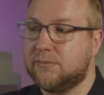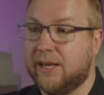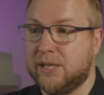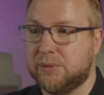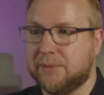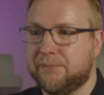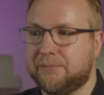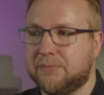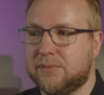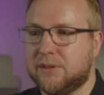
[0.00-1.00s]
Anyway,
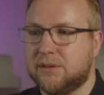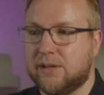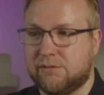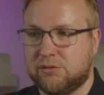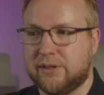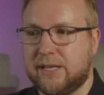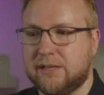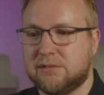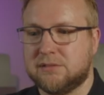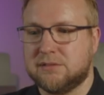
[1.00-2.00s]
I've run
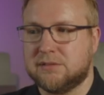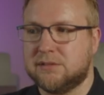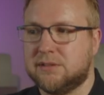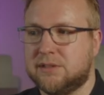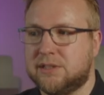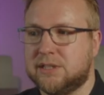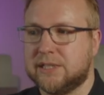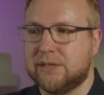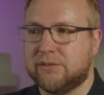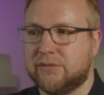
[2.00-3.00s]
that.
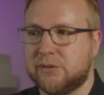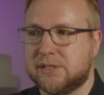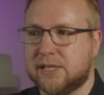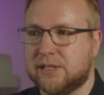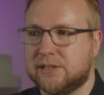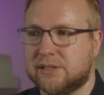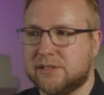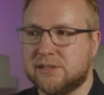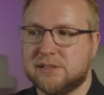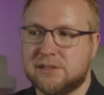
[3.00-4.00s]
Give it a few
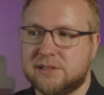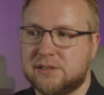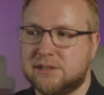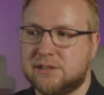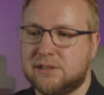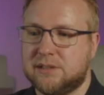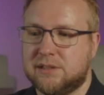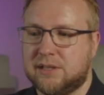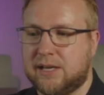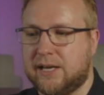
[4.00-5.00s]
seconds.
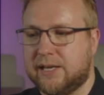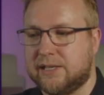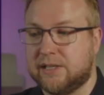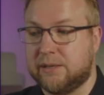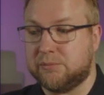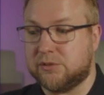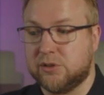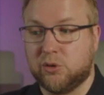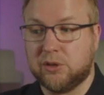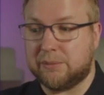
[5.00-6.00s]
And I'm,
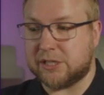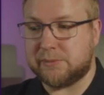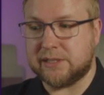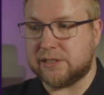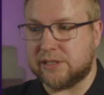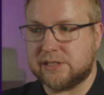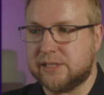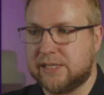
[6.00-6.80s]
all I'm expecting to see